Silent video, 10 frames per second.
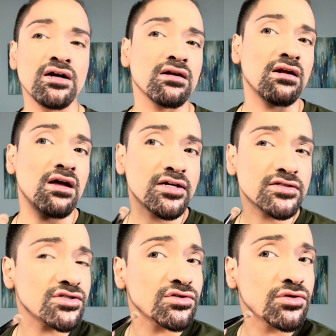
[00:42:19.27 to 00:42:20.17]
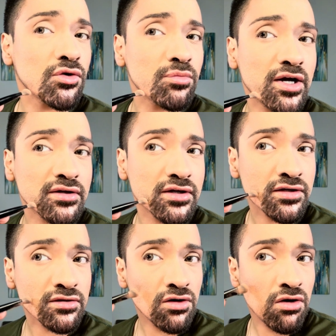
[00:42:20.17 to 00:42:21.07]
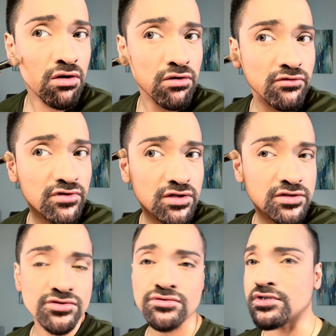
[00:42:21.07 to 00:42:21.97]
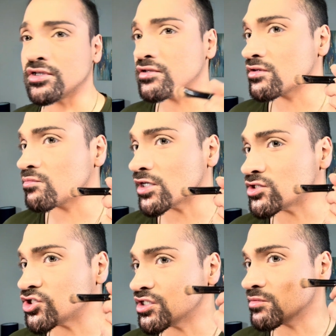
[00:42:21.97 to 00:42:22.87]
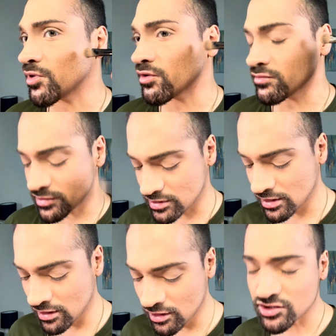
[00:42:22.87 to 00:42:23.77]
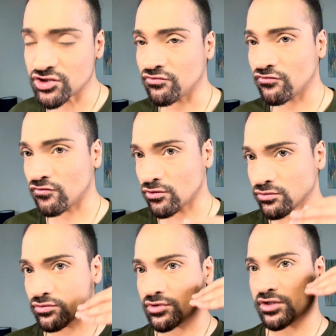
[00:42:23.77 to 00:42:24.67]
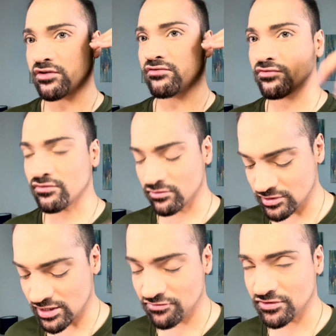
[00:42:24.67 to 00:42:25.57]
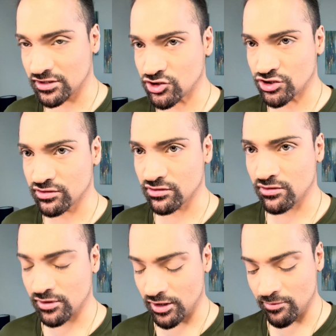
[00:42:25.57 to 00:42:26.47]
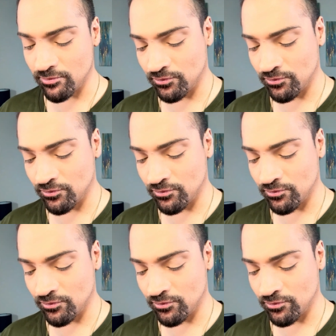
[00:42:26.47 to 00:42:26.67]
I like to go back and carve underneath my cheekbones to further give definition, okay?